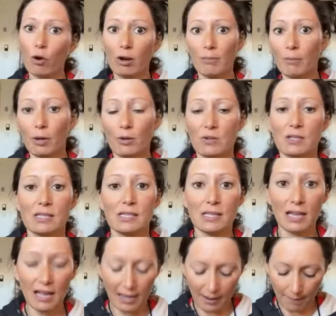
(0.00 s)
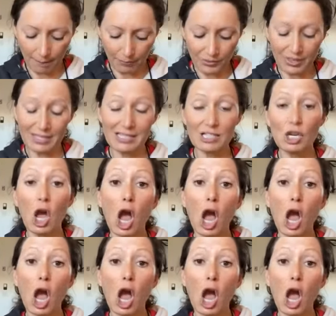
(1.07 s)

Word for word: of hormones, um, this